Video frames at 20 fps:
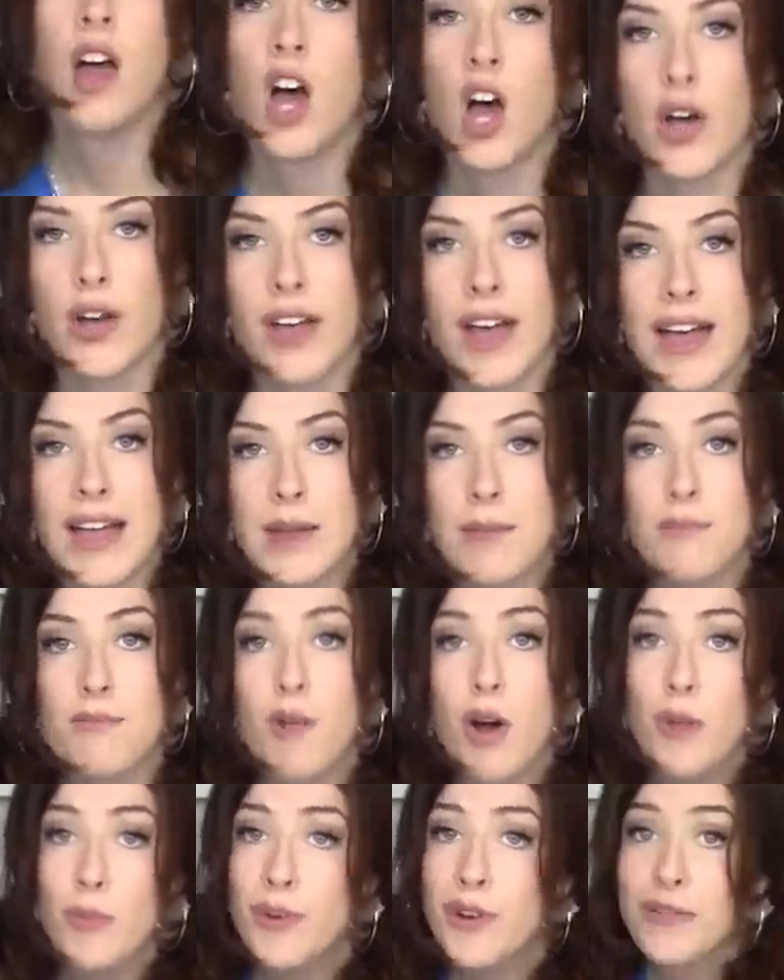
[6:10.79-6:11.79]
Okay,
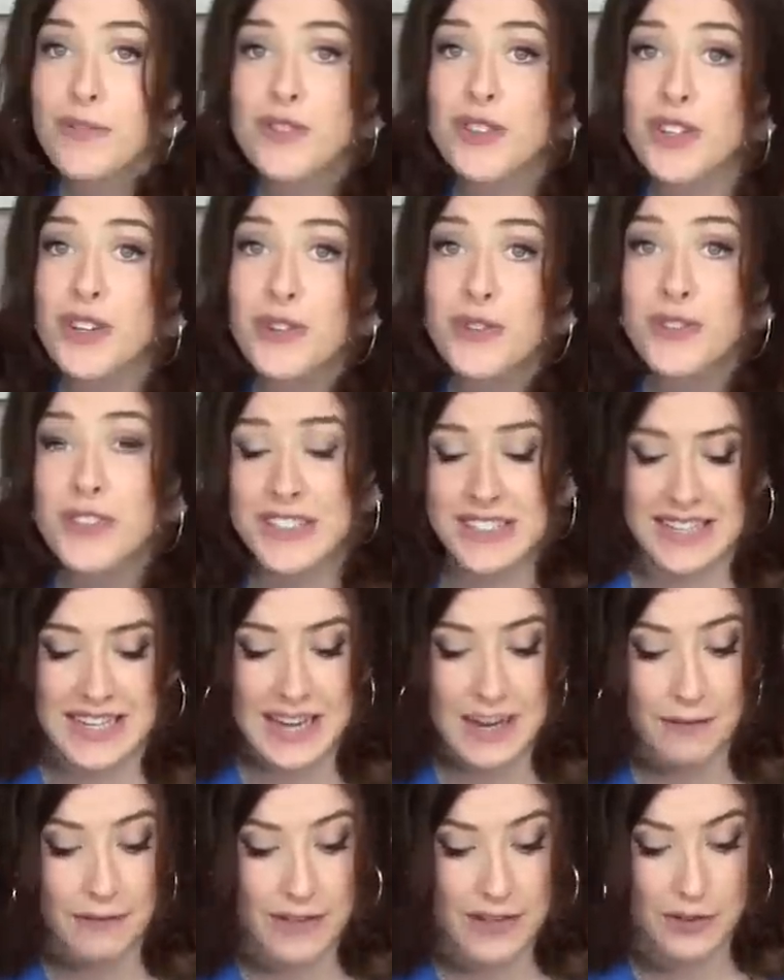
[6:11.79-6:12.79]
moment of truth to
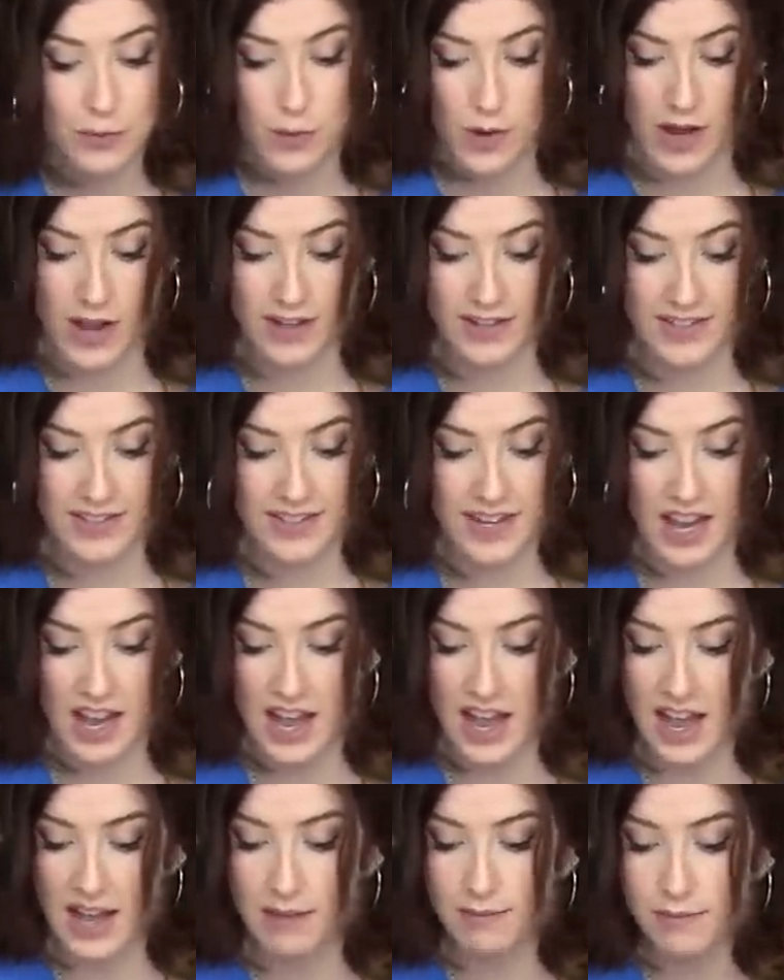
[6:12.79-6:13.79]
see if this works.
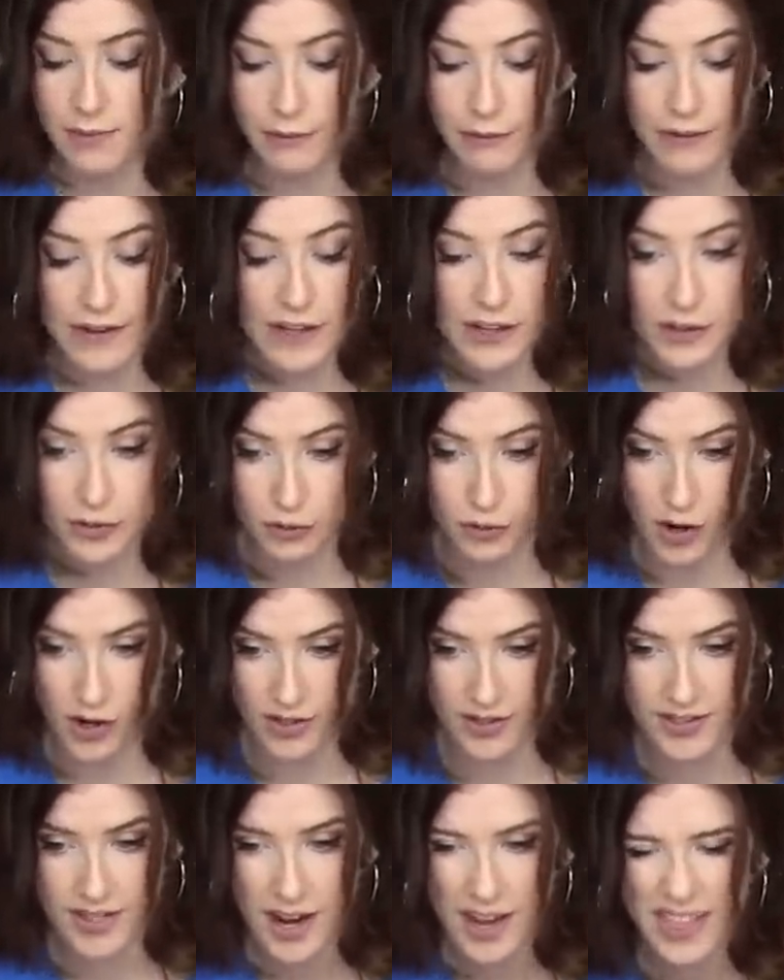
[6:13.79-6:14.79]
Um, fingers
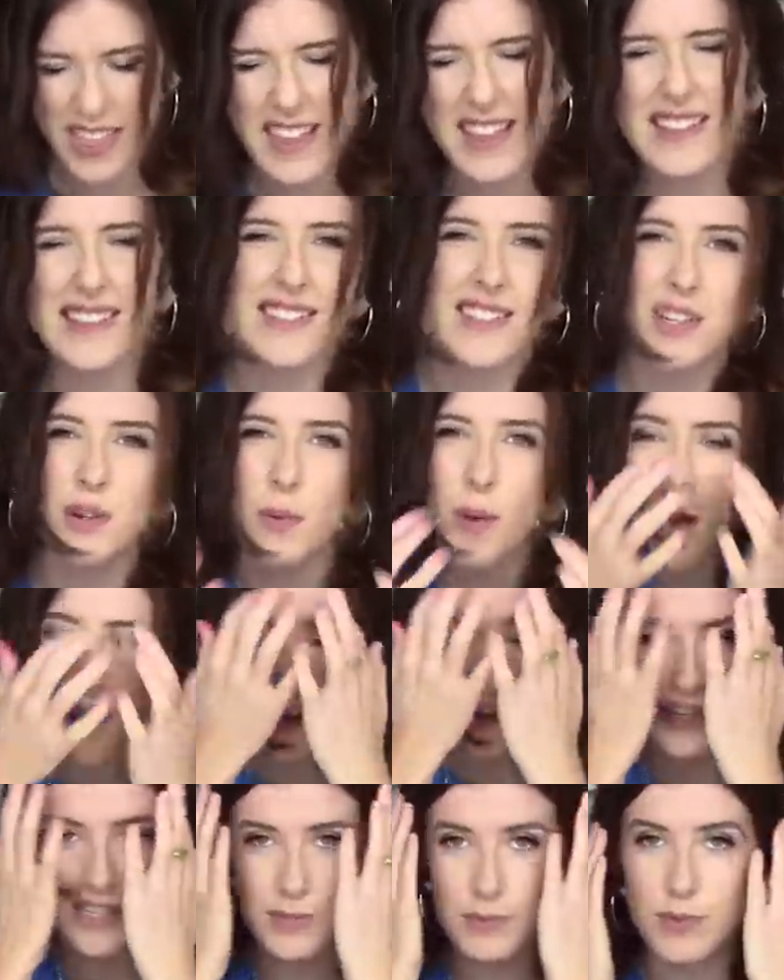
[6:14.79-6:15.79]
crossed, I think it's going to
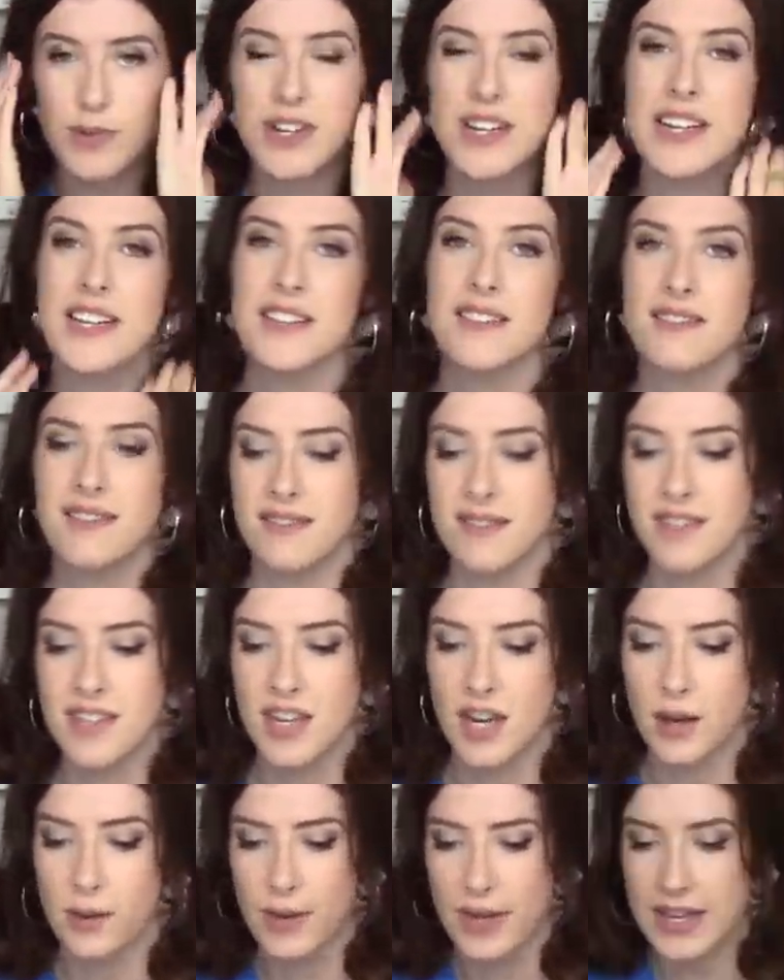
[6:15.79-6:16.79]
work. It's pretty, you
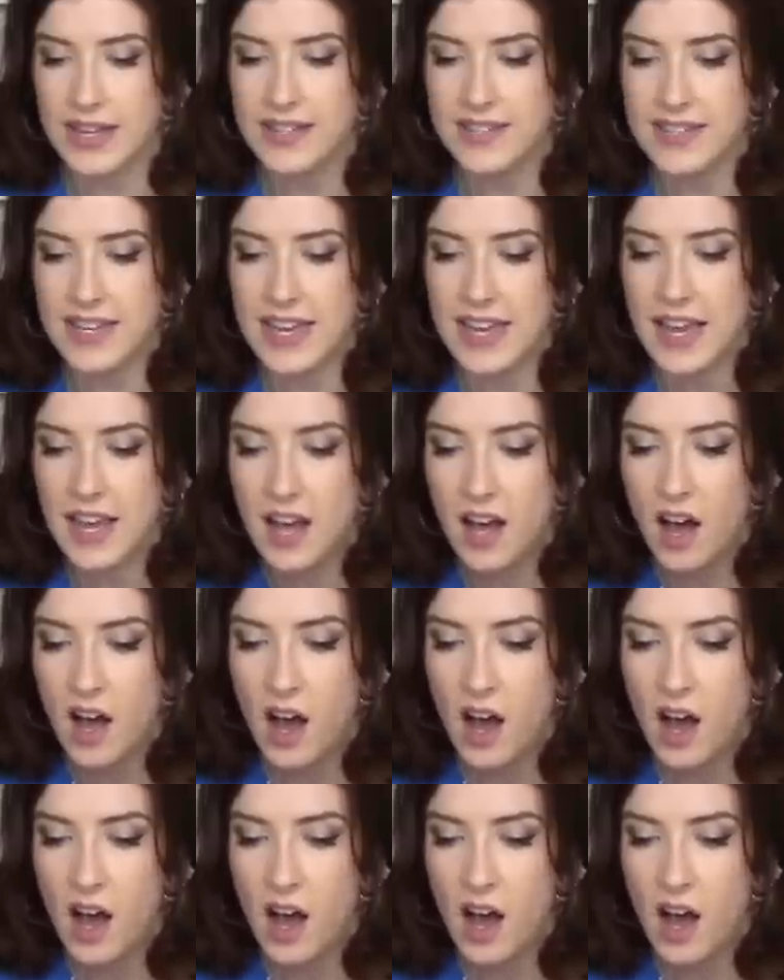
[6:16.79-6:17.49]
know, easy.